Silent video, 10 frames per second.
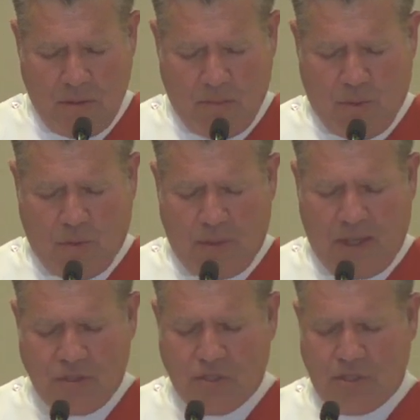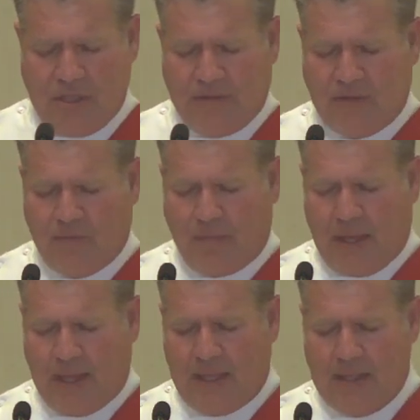Pour out your gift of
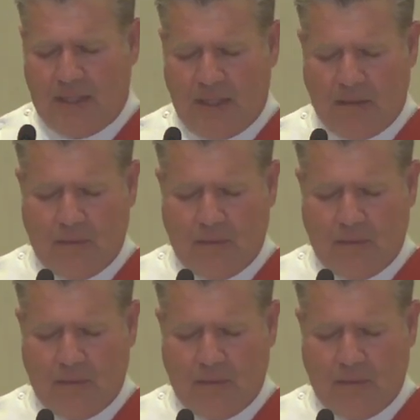piety